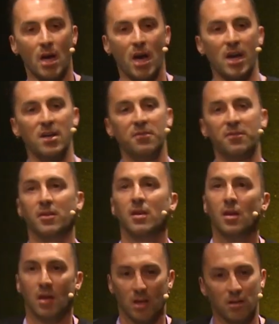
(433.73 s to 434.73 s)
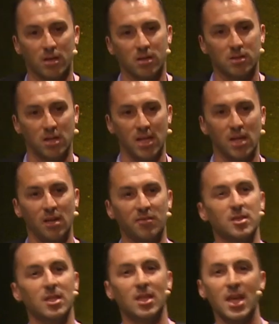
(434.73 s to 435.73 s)
And if There is, if
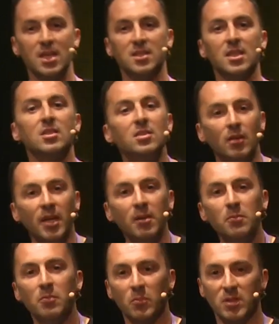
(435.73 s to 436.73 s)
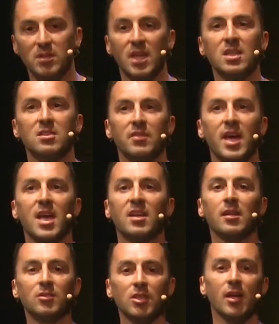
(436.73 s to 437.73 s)
he's in asystole with signs of a head
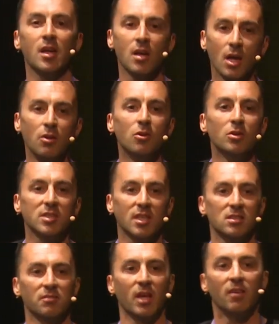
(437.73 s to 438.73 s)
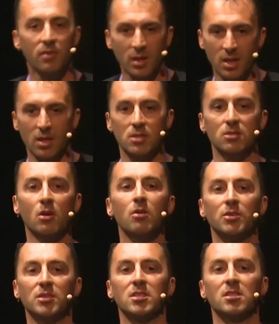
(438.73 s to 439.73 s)
injury and no signs of life, he is not
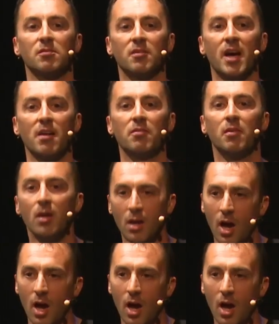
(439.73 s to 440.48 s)
going to survive.